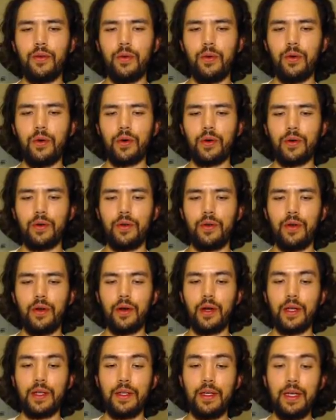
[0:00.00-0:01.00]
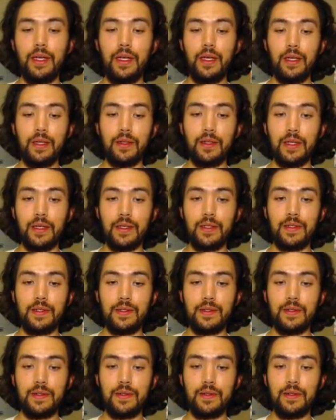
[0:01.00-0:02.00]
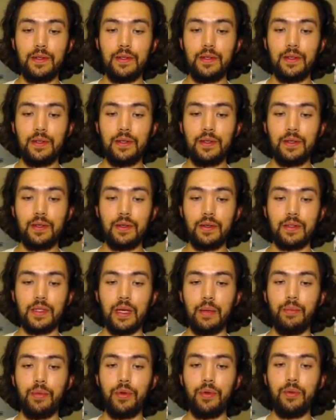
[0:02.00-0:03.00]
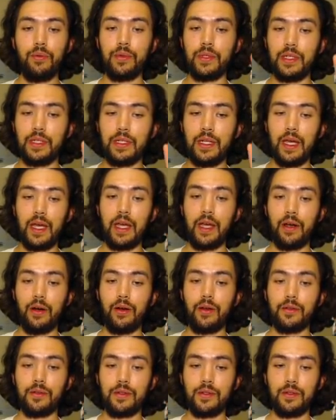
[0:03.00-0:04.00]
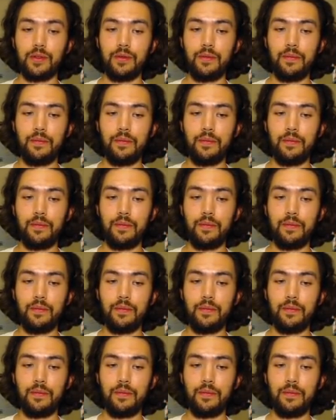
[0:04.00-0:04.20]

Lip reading: Oracle. Alright, this temple we need to hang on to.